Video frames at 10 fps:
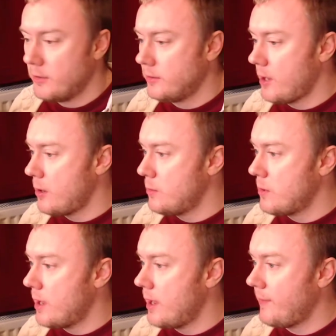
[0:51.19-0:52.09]
So
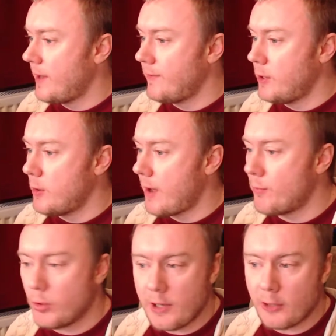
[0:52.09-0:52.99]
if any of you haven't
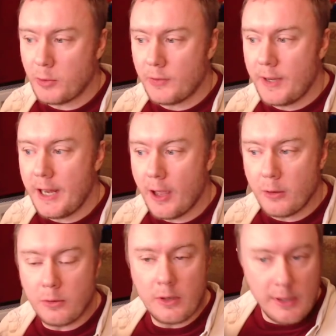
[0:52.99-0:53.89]
watched last week's
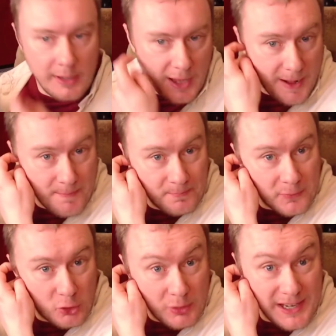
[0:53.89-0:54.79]
video,
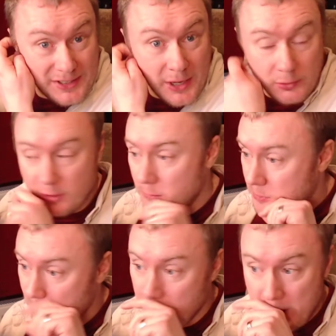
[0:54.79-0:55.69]
treat yourselves
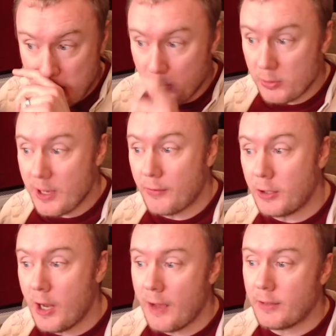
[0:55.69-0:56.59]
to reusable stuff so
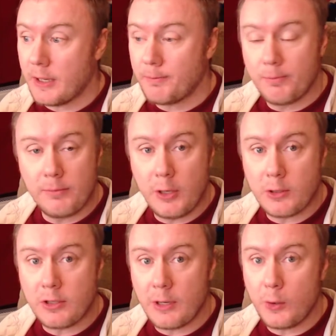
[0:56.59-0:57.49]
you don't have to use
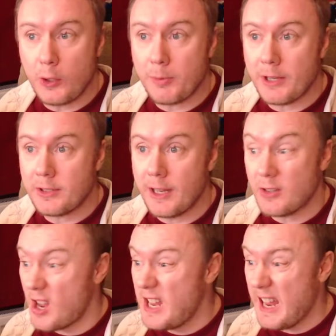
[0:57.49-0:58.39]
the single-use
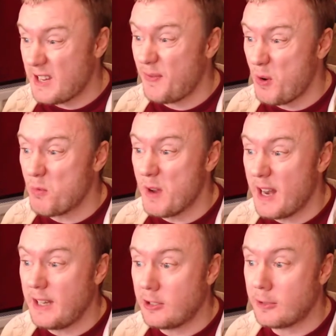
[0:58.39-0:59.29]
plastics, and you get to feel
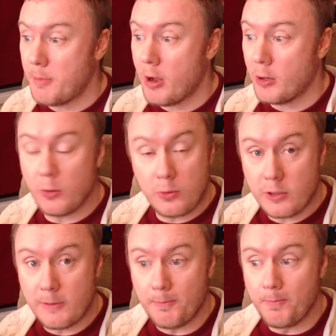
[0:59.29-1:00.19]
really smug and awesome